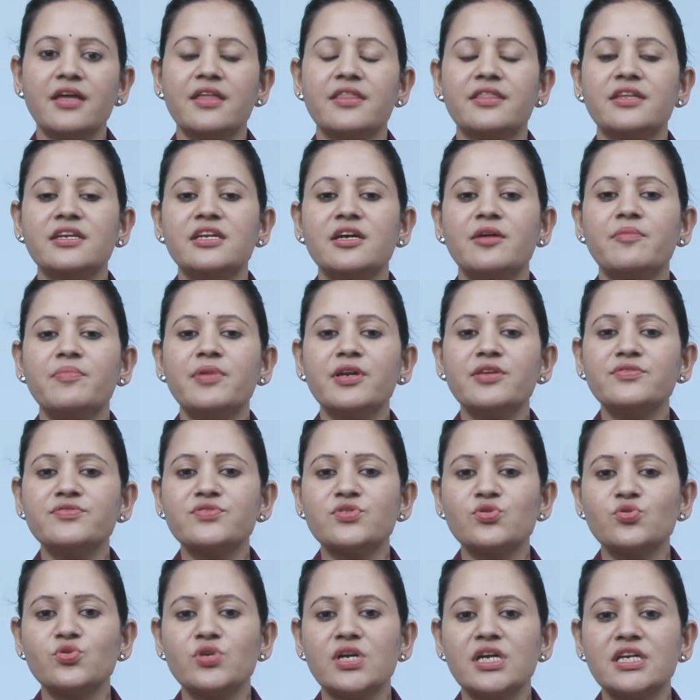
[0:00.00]
The number of
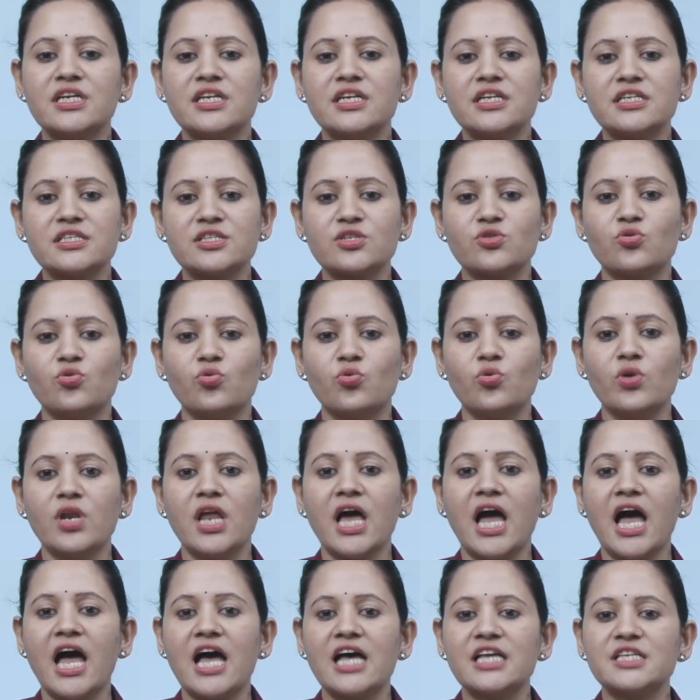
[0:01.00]
students in a school
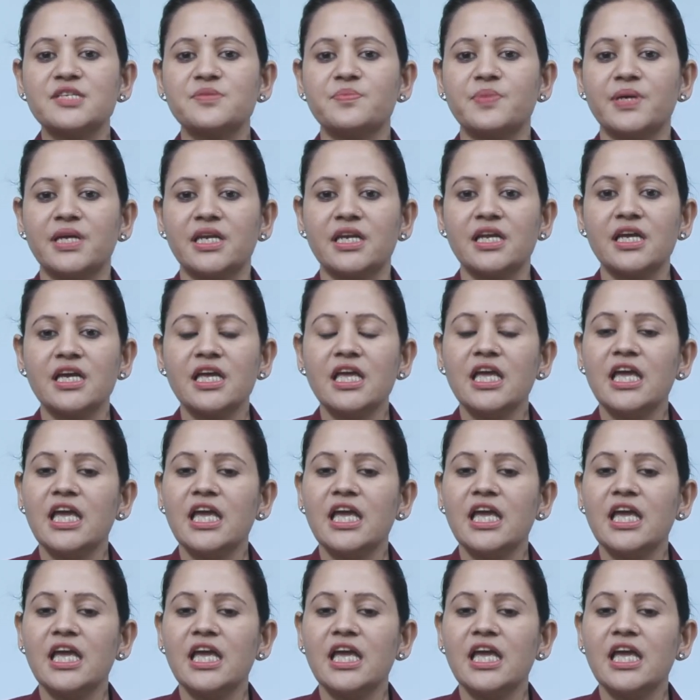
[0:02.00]
has been